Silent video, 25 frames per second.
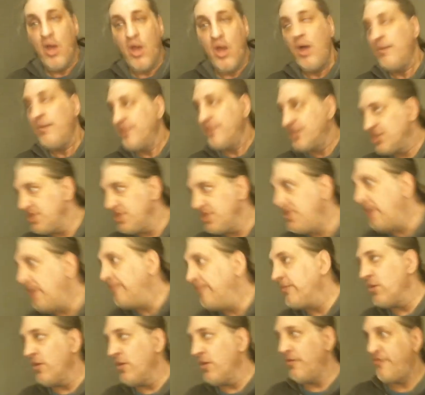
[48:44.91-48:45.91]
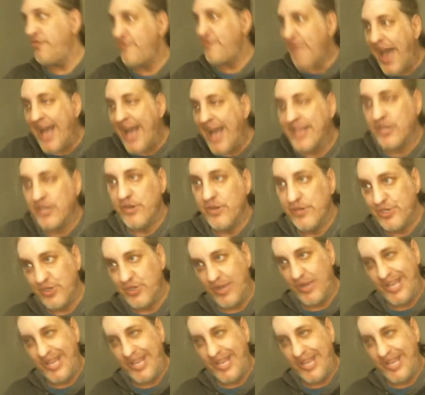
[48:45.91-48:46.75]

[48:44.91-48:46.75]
But there's a number of factors sort of